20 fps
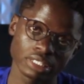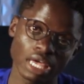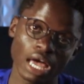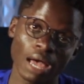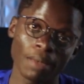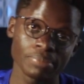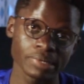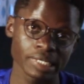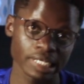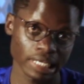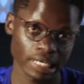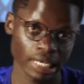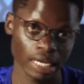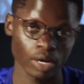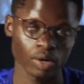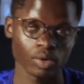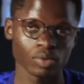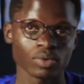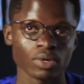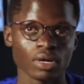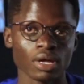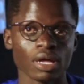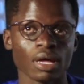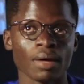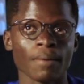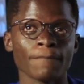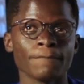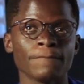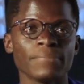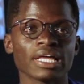up till now.
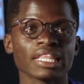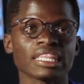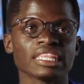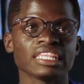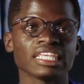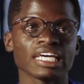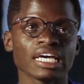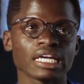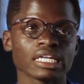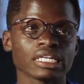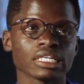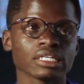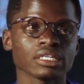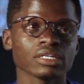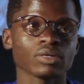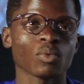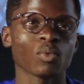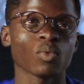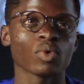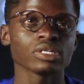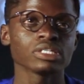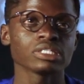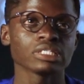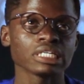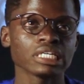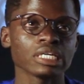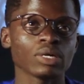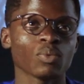But then, what really